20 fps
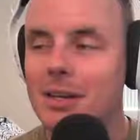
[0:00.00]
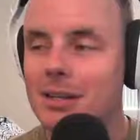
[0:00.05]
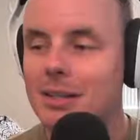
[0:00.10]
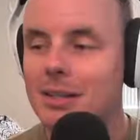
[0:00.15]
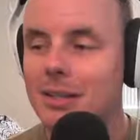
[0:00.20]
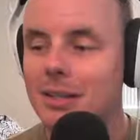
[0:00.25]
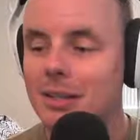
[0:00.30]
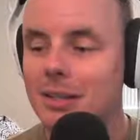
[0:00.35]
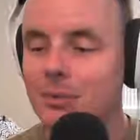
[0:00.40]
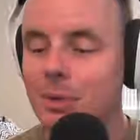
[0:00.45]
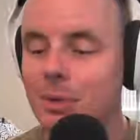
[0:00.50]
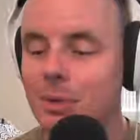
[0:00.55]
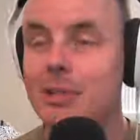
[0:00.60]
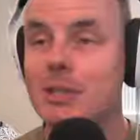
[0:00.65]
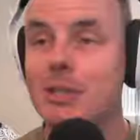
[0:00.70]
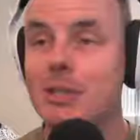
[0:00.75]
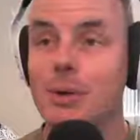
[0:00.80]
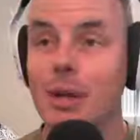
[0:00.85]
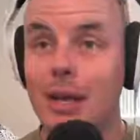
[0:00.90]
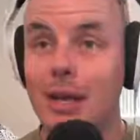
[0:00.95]
then we
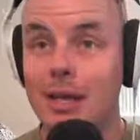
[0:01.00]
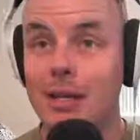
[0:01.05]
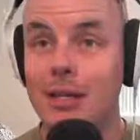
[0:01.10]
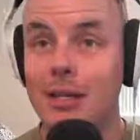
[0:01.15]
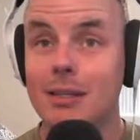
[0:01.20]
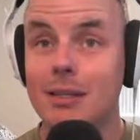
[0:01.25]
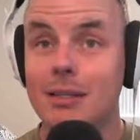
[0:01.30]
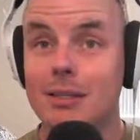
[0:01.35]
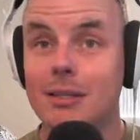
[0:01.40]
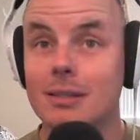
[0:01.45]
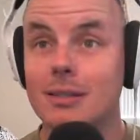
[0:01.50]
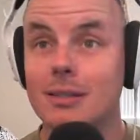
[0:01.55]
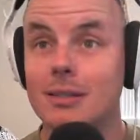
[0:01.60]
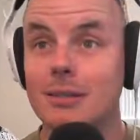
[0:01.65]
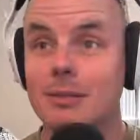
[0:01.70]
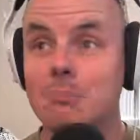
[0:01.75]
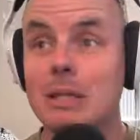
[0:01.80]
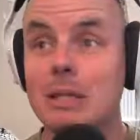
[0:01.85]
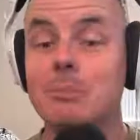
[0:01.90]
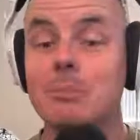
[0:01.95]
went to a
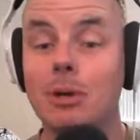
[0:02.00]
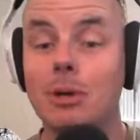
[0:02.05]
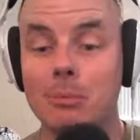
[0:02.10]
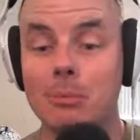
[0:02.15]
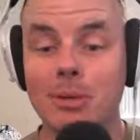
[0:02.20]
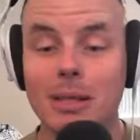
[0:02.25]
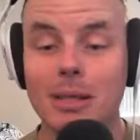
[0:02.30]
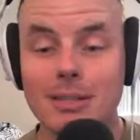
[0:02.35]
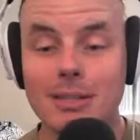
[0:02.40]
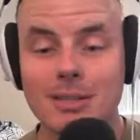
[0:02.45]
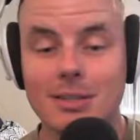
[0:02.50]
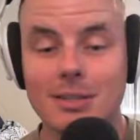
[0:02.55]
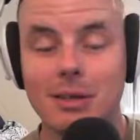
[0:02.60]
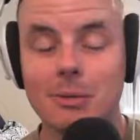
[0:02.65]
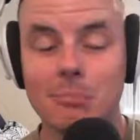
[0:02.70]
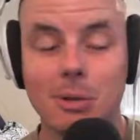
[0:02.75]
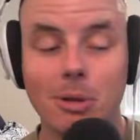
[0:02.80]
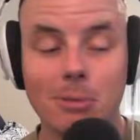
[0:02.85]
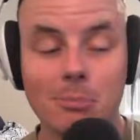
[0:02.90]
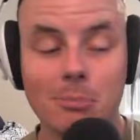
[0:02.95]
meatball place
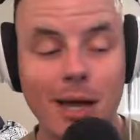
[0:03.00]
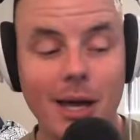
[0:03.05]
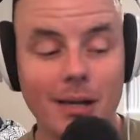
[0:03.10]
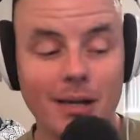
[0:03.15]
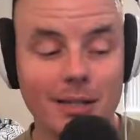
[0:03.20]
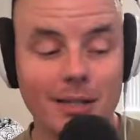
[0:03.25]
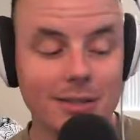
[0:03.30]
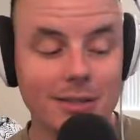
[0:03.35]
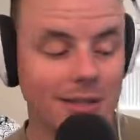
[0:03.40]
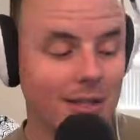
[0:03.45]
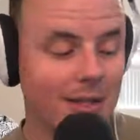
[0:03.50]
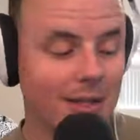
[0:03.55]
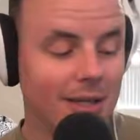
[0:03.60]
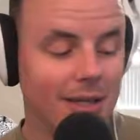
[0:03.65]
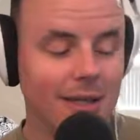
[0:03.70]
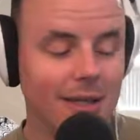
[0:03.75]
called Pulpetta